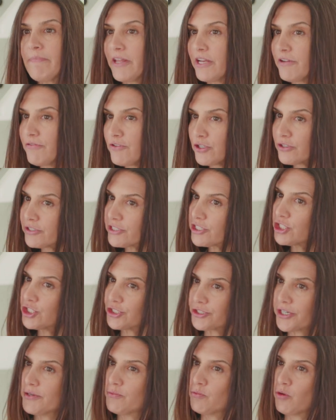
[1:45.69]
And if you're a
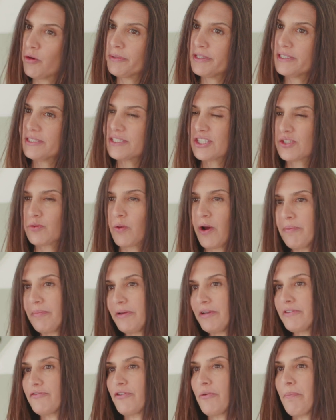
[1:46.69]
straight woman
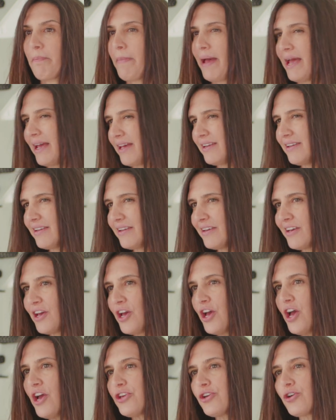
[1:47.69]
swiping for men,
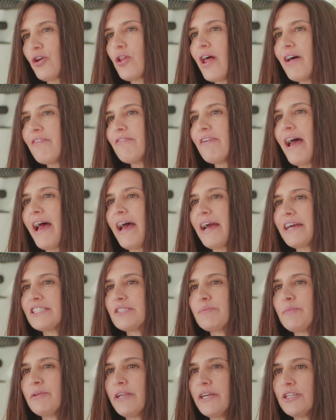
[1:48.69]
you'll have
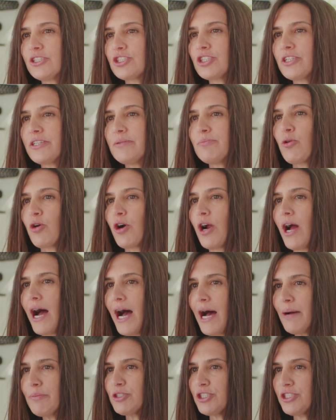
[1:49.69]
exponentially more
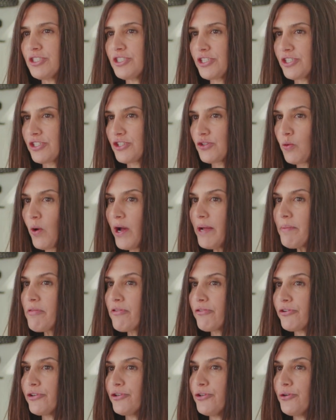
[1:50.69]
options to swipe
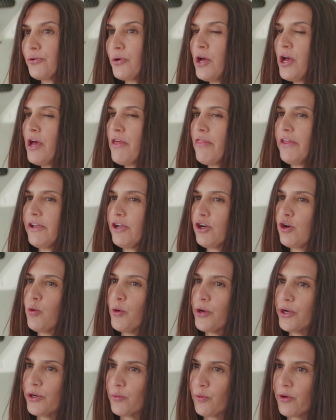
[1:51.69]
through than
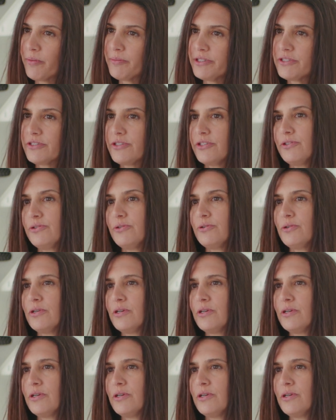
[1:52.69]
queer women do.